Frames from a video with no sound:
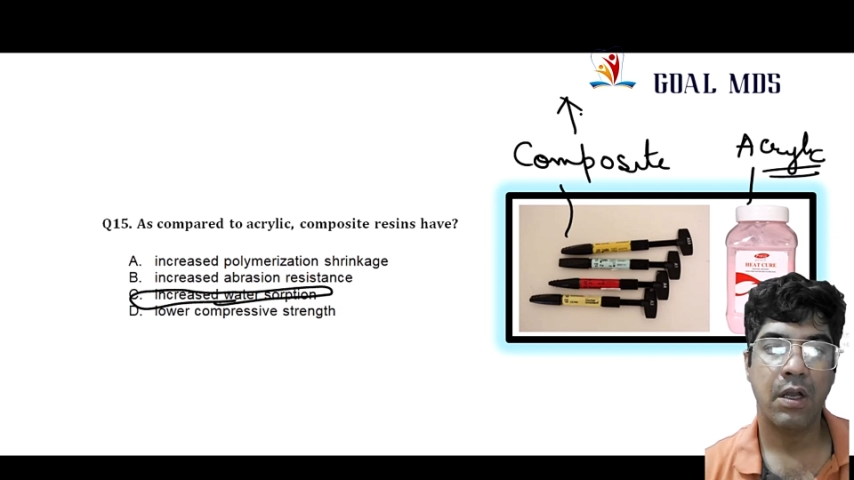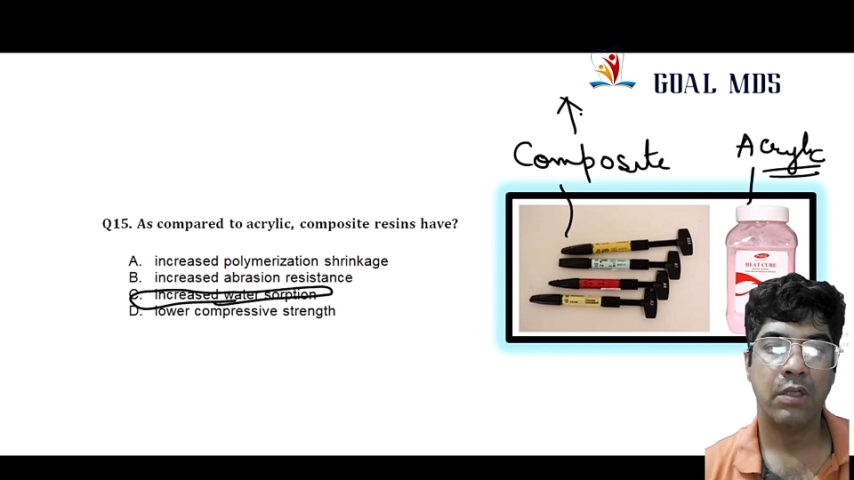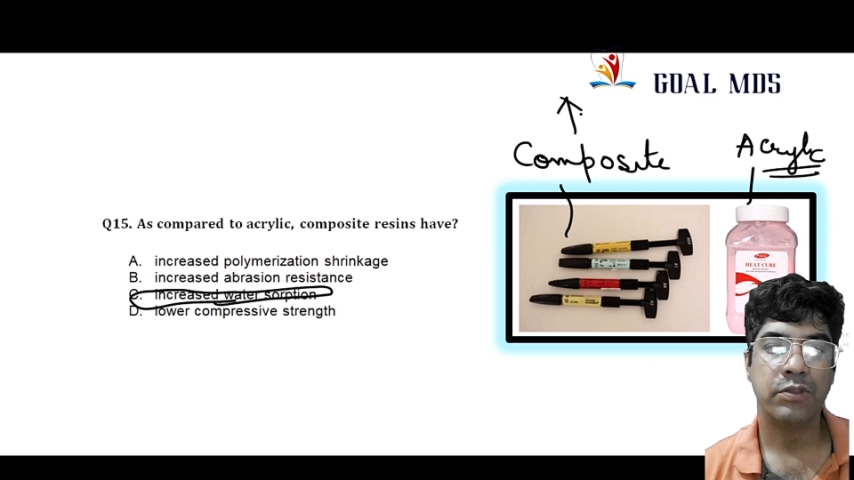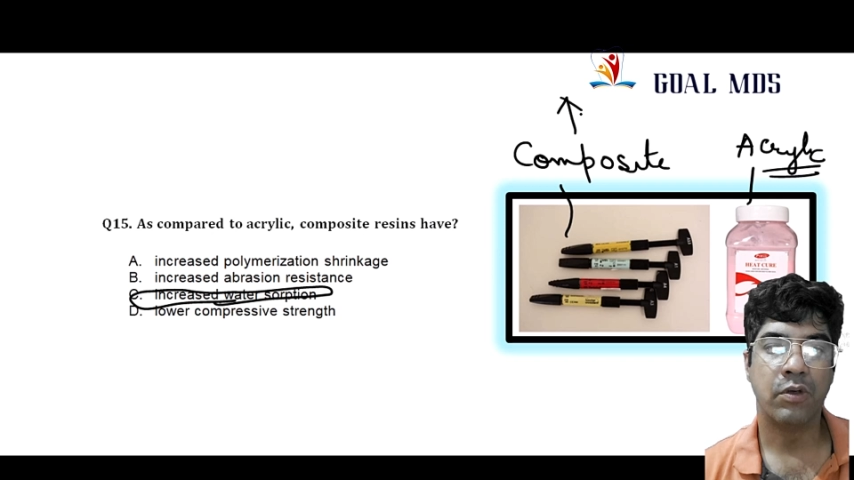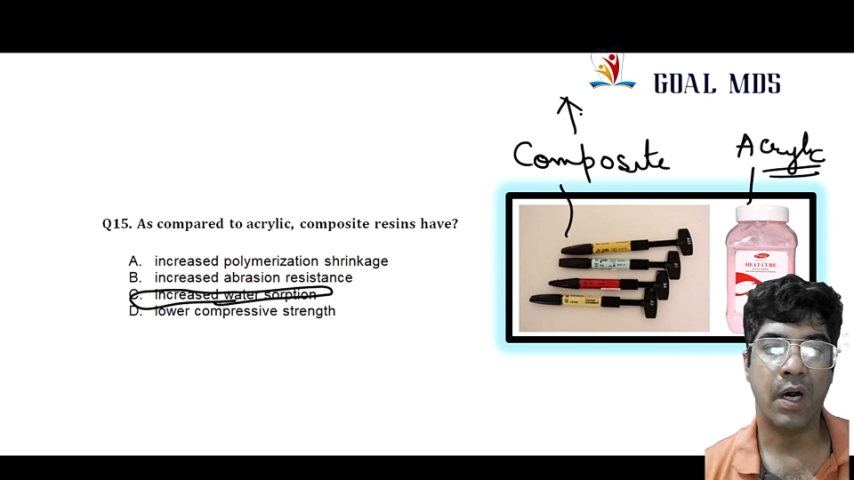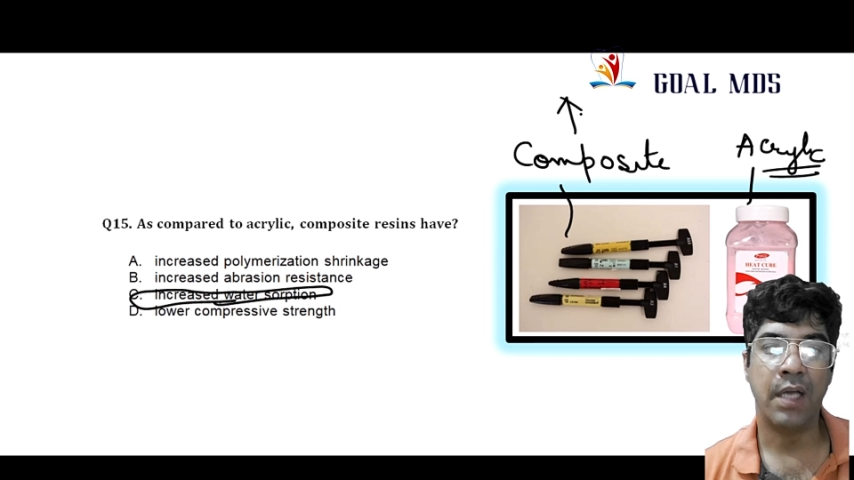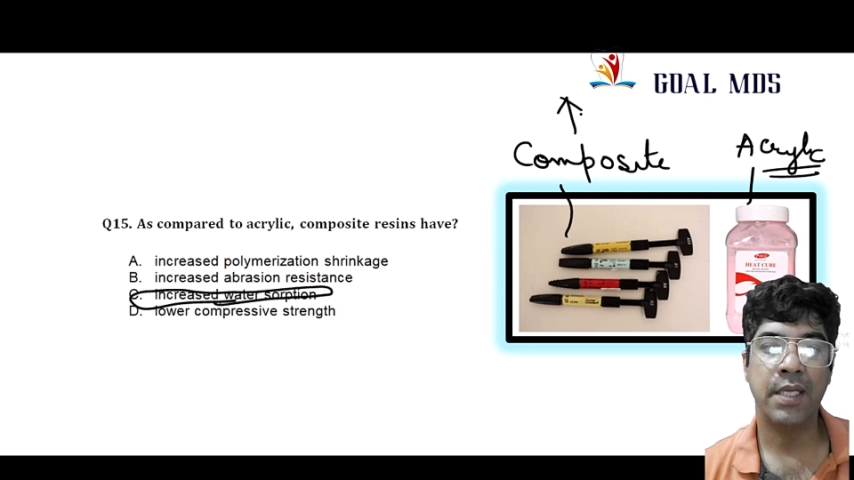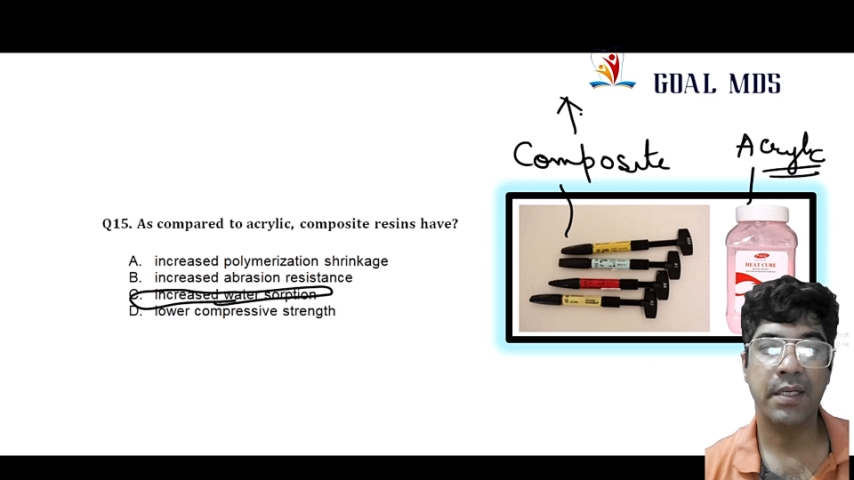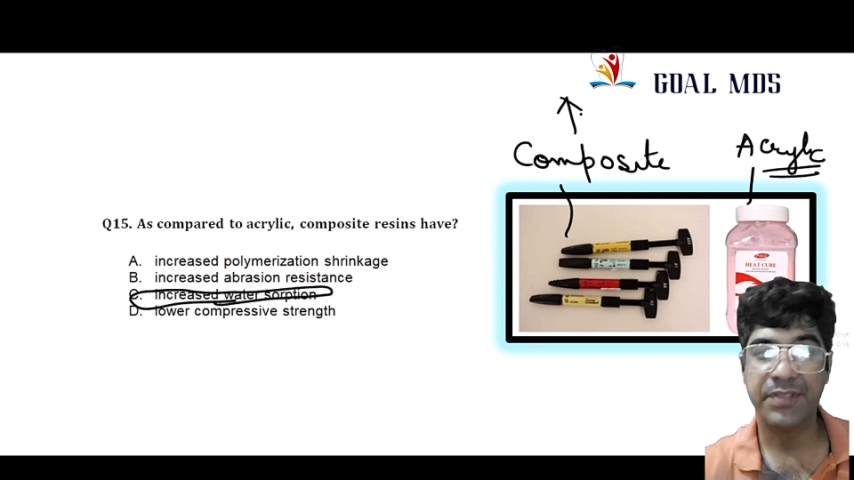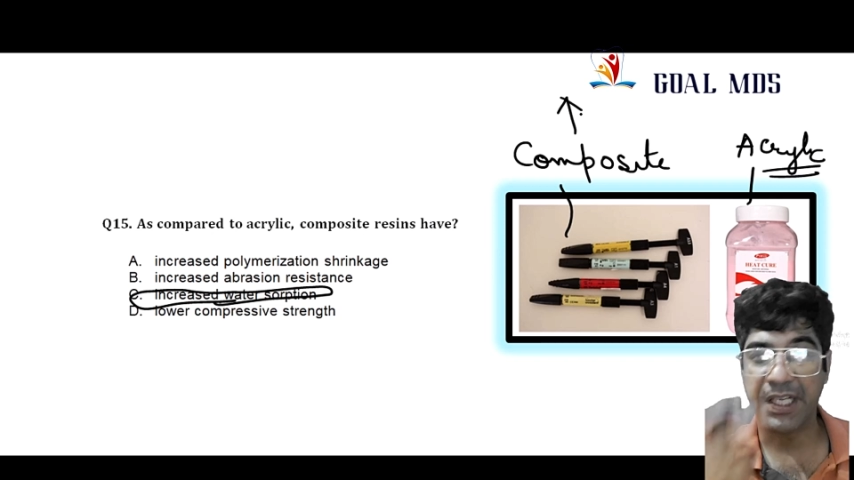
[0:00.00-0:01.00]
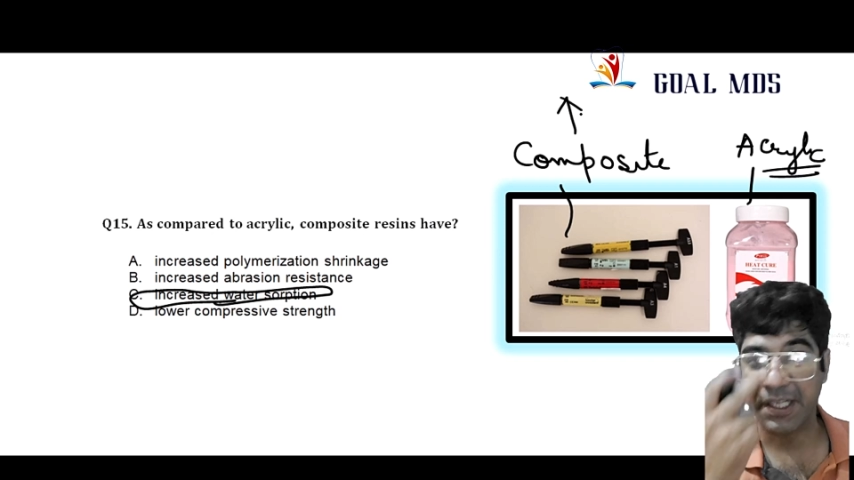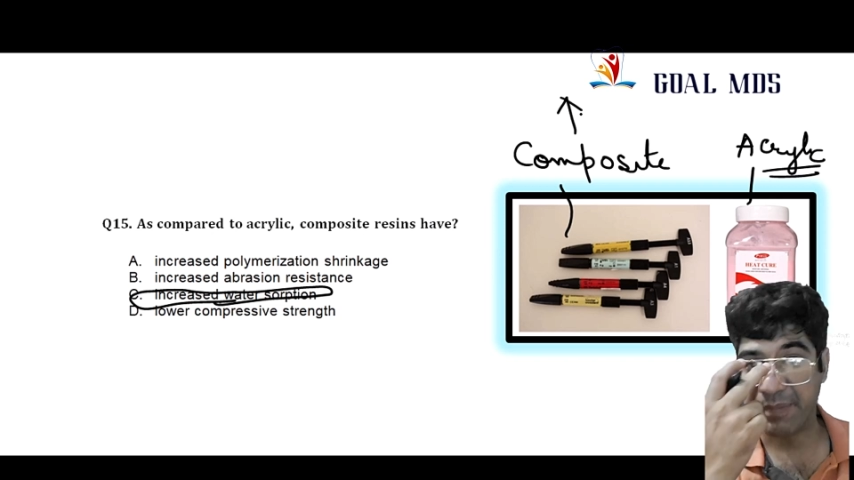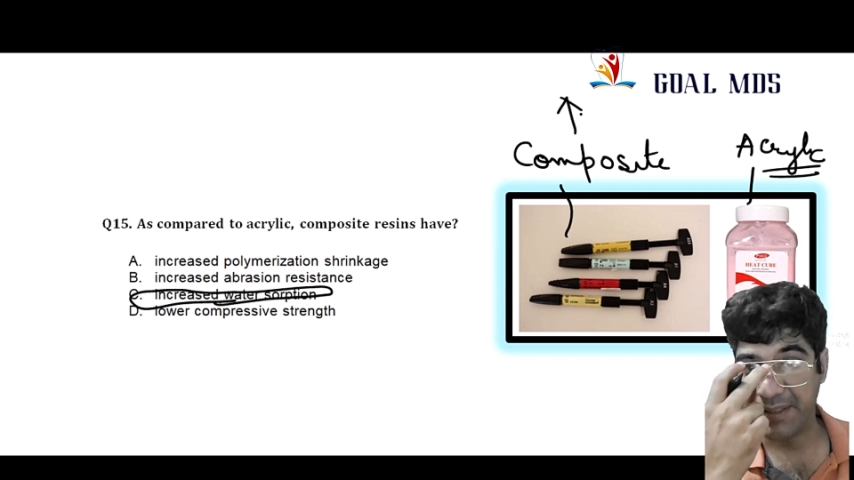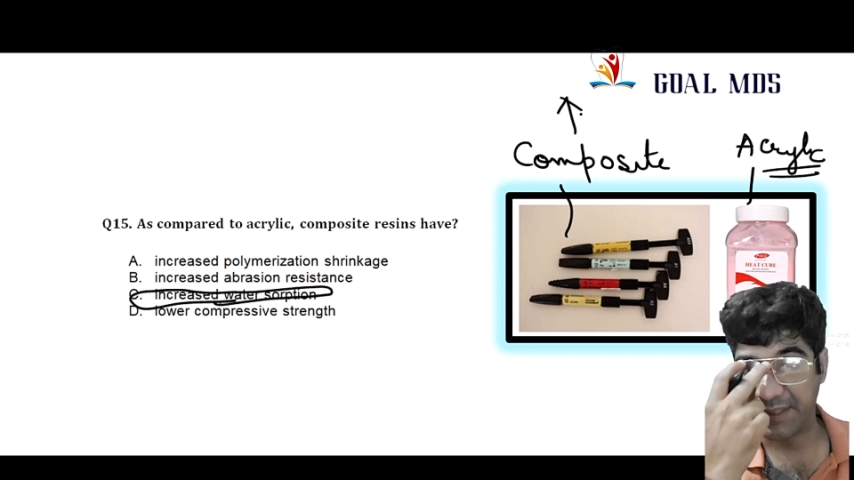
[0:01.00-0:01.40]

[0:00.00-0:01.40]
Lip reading: So other statements,